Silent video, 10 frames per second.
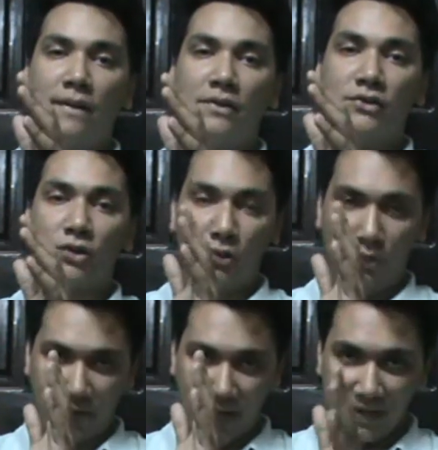So
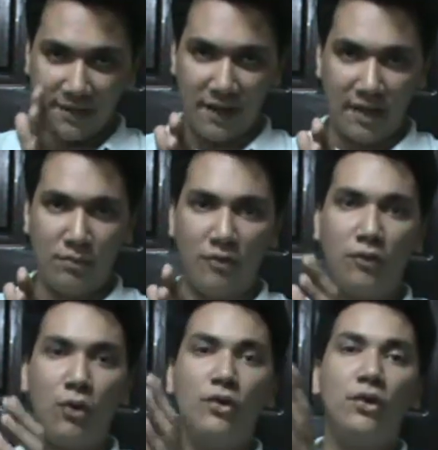that time,
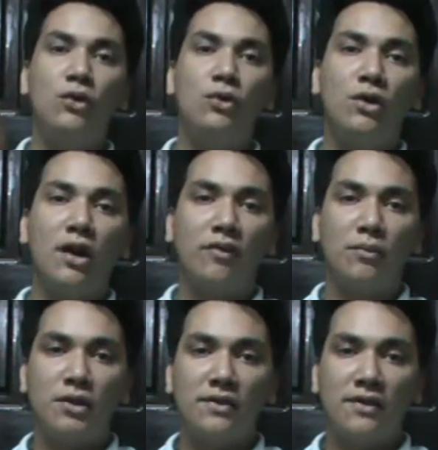before the new
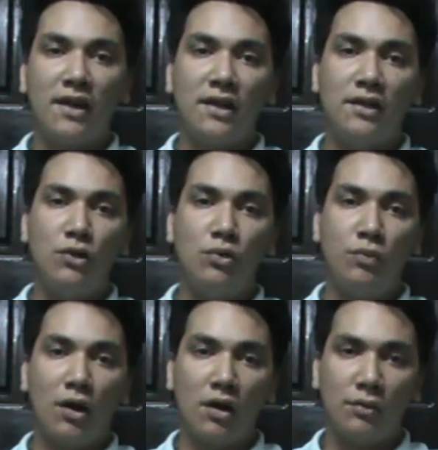government and the new
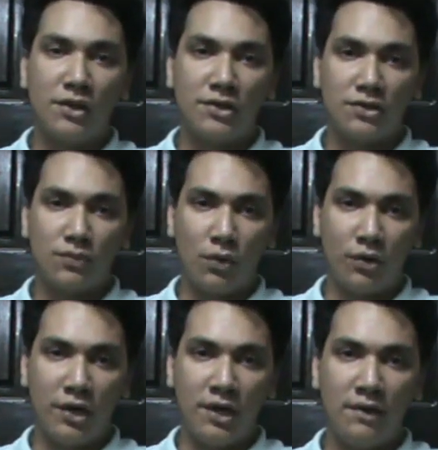parliament is
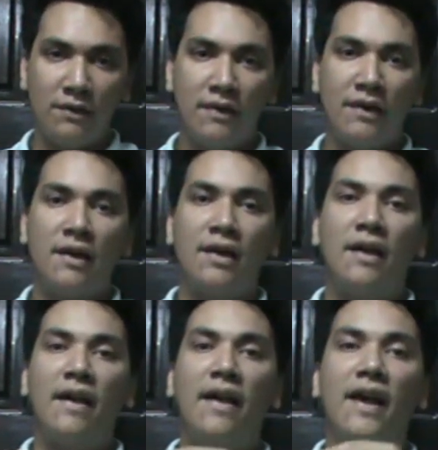sworn in,
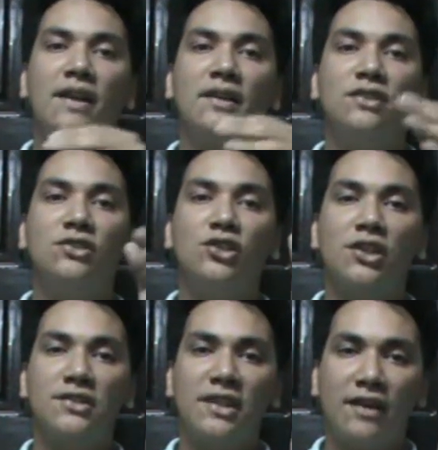and
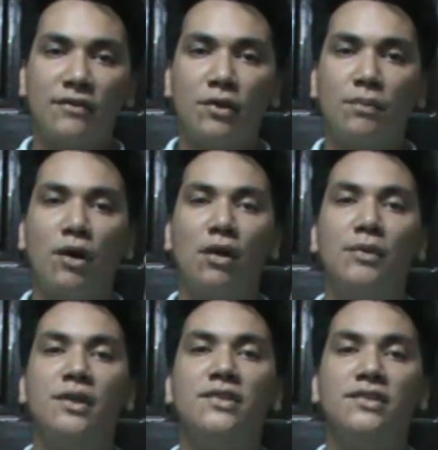just after
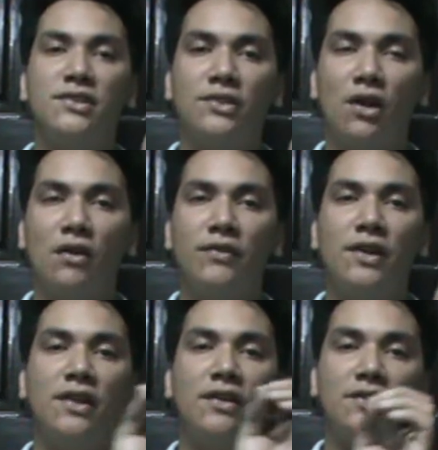parliament is dissolved
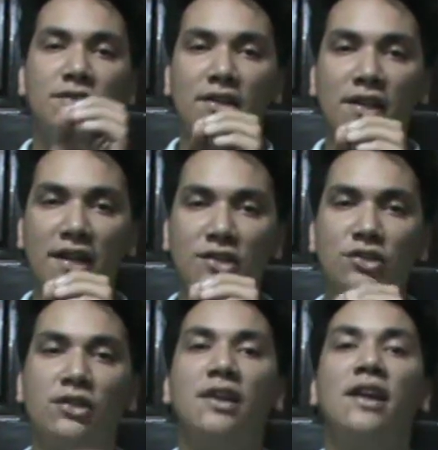and then there's an
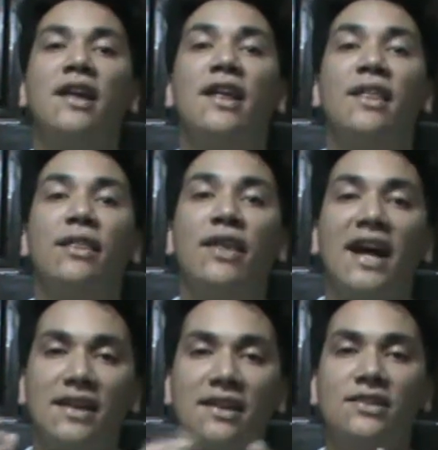election,
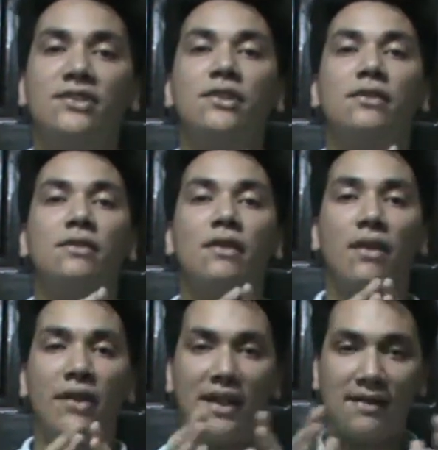
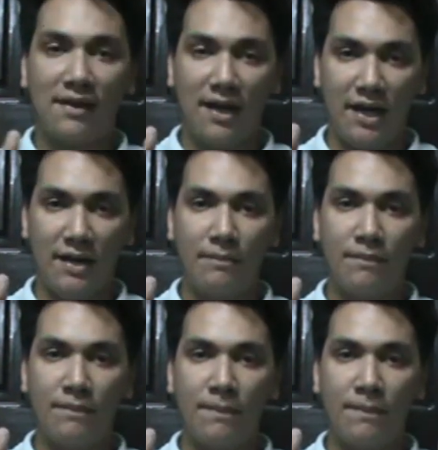that time